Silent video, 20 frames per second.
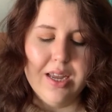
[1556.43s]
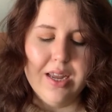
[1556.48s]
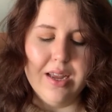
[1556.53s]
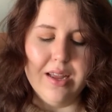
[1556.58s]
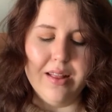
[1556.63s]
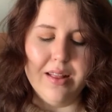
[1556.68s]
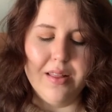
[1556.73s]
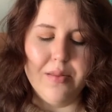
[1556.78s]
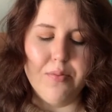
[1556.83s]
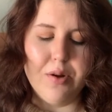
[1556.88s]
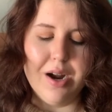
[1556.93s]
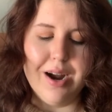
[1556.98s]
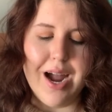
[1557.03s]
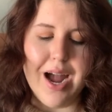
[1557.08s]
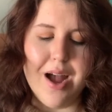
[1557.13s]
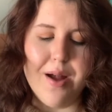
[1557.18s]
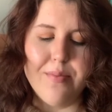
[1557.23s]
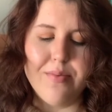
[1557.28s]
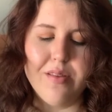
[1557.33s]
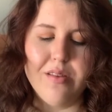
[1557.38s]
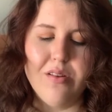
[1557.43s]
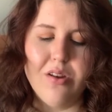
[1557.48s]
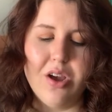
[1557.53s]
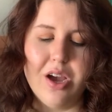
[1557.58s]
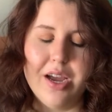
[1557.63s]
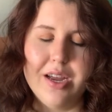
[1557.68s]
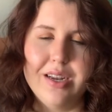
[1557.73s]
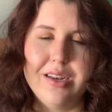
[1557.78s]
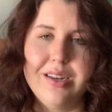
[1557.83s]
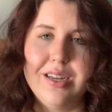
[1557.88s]
It's perhaps
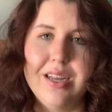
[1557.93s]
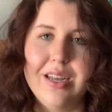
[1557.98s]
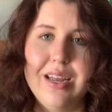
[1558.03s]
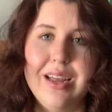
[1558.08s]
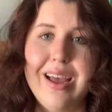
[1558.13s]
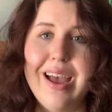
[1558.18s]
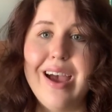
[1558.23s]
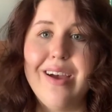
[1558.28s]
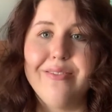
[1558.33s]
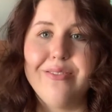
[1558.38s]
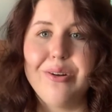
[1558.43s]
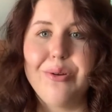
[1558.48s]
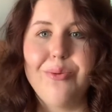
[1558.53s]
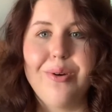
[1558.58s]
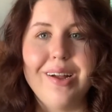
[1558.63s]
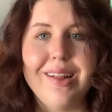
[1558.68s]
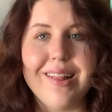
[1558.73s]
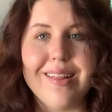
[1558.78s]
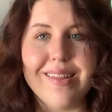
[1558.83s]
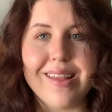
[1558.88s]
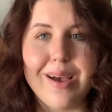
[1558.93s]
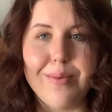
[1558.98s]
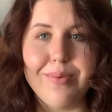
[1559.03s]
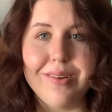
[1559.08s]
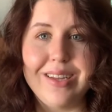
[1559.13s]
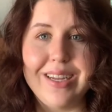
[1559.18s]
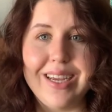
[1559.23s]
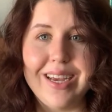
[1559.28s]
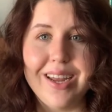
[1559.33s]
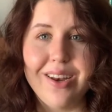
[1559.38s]
not everyone's cup of tea.